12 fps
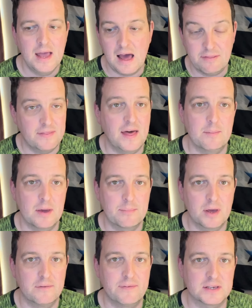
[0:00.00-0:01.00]
I think that'd be a
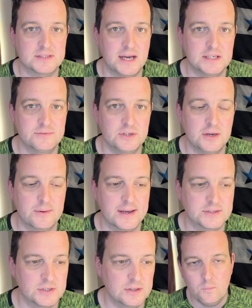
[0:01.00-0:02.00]
perfect size for
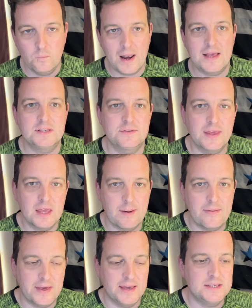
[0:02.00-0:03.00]
Newcastle. Well, let's think
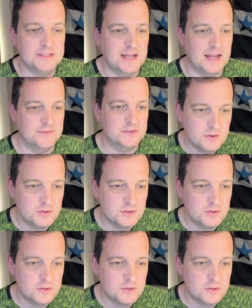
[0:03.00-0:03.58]
about the East Stand.